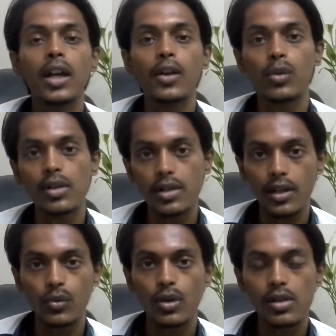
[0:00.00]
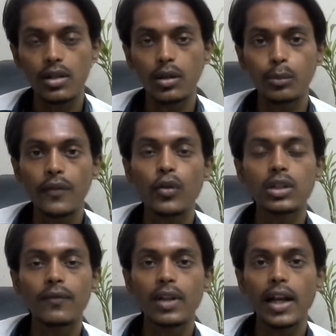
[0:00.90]

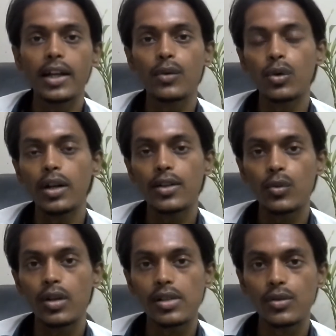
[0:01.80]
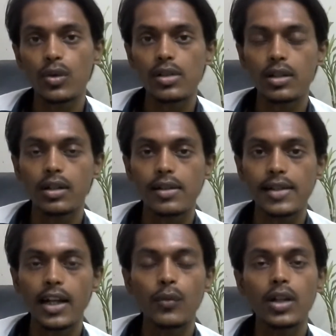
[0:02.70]
before the flight it was
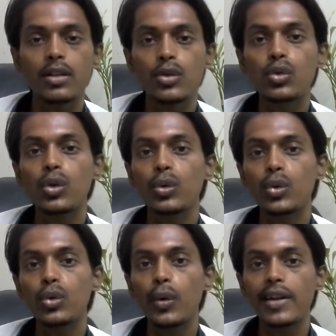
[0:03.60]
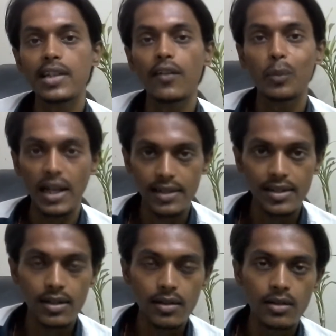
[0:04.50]
set with 227
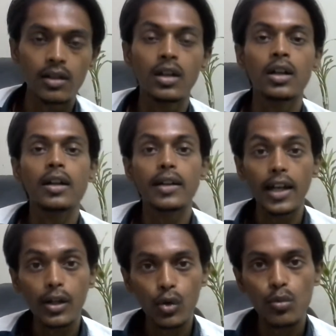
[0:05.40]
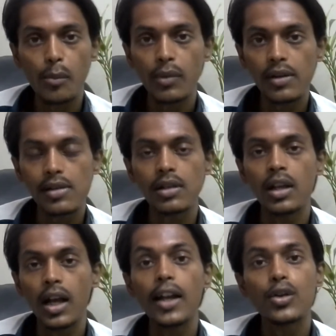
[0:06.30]
passengers, 10 crew
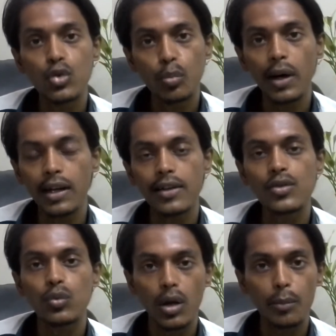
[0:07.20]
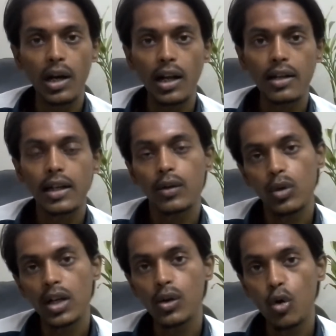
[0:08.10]
members, and 2 pilots, 1 pilot
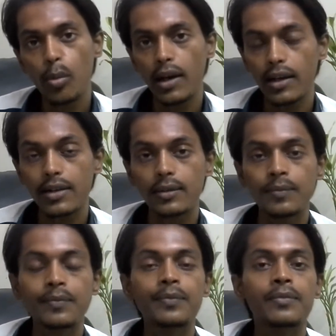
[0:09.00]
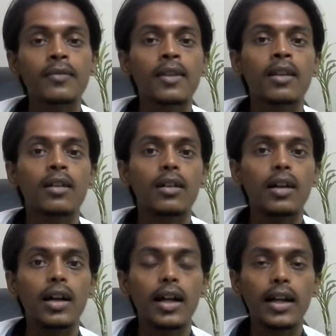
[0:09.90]
and 1 co-pilot,
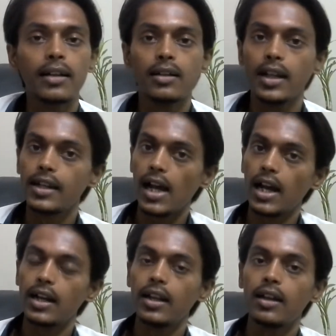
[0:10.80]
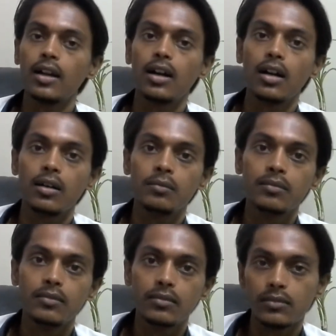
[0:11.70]
and it had
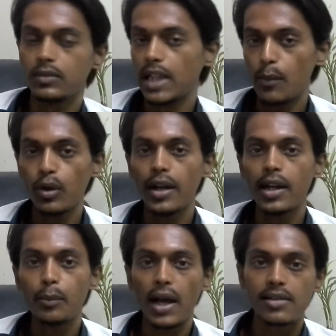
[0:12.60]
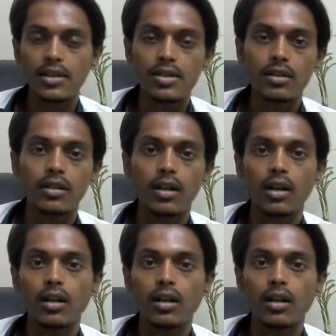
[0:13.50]
a tabulated passenger